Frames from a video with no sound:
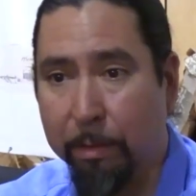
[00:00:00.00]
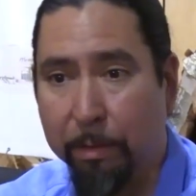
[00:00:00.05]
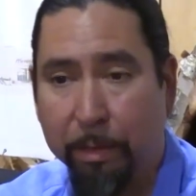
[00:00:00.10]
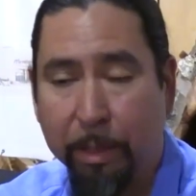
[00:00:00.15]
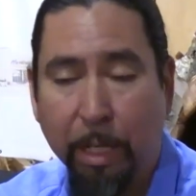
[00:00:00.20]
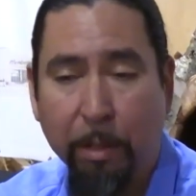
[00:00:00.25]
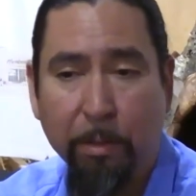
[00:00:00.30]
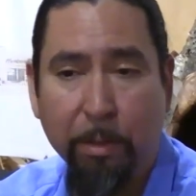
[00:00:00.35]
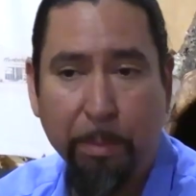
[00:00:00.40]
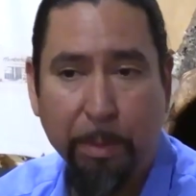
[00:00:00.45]

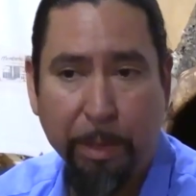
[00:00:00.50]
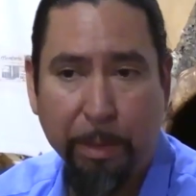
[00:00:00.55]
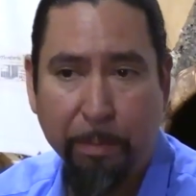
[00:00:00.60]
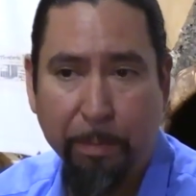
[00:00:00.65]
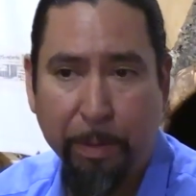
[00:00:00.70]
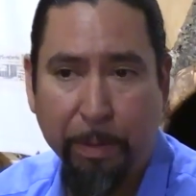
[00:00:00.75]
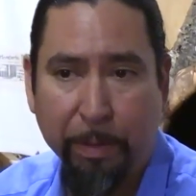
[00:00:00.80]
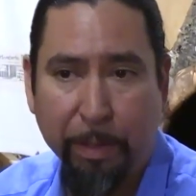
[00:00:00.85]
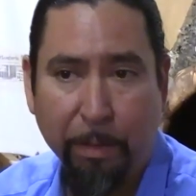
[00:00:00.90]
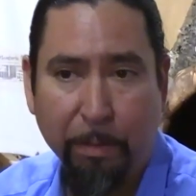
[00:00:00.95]
that would
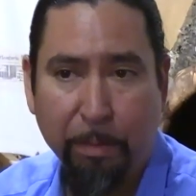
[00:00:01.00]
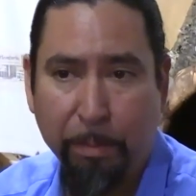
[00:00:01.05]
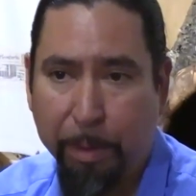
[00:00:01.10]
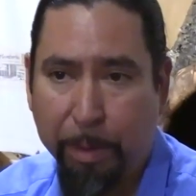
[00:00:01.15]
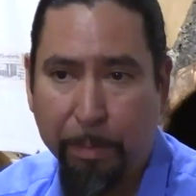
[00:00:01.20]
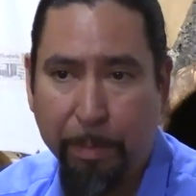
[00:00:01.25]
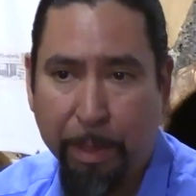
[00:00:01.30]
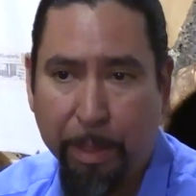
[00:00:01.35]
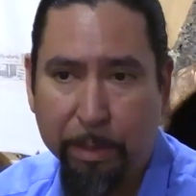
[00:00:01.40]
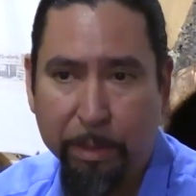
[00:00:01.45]
be
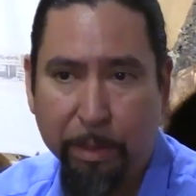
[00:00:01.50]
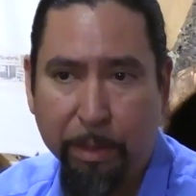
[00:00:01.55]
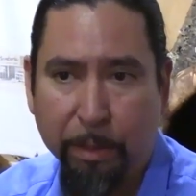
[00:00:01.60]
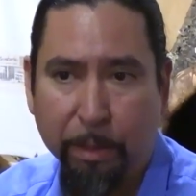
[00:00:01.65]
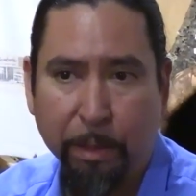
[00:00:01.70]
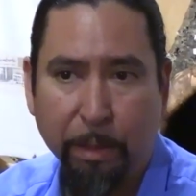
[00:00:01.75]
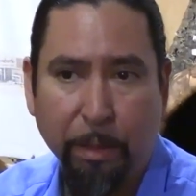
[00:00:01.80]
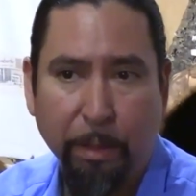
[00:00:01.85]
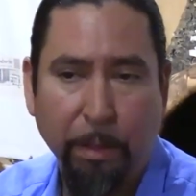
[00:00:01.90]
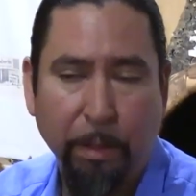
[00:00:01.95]
amazing.
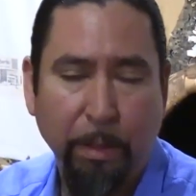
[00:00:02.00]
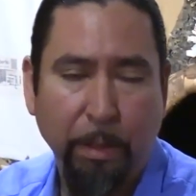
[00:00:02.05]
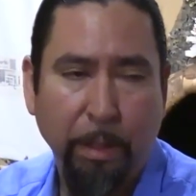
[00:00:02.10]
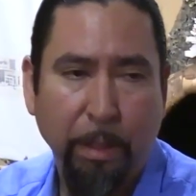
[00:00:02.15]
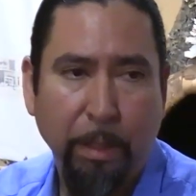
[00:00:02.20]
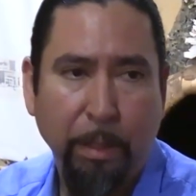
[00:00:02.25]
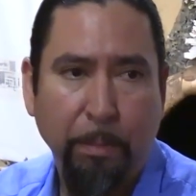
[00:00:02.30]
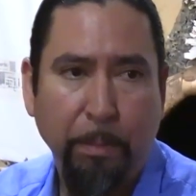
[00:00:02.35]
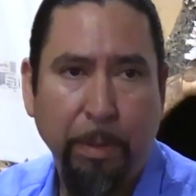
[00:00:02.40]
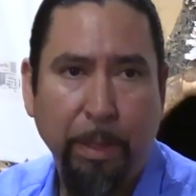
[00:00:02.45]

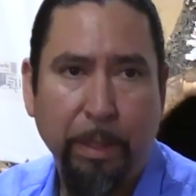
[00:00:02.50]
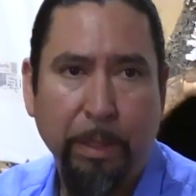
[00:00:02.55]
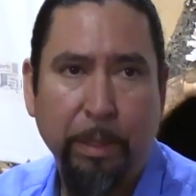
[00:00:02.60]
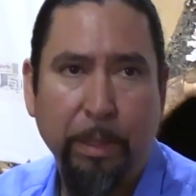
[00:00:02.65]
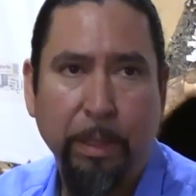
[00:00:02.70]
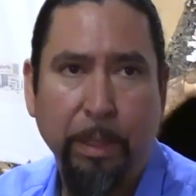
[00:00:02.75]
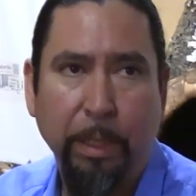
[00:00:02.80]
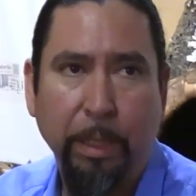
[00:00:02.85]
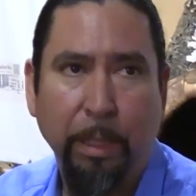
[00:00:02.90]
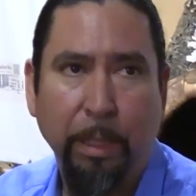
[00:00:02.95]
But